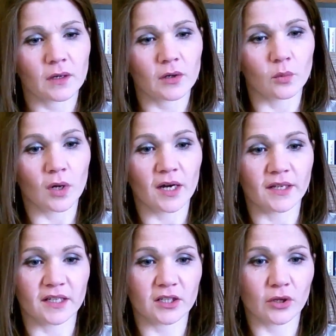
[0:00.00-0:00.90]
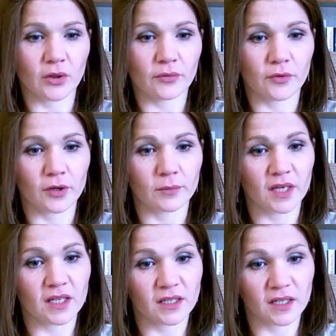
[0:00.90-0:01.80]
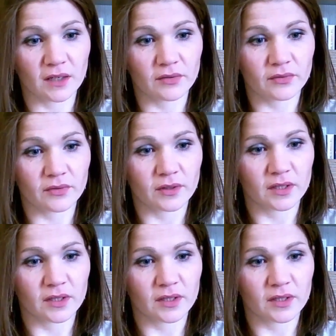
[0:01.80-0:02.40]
Her whining cut through him like a knife.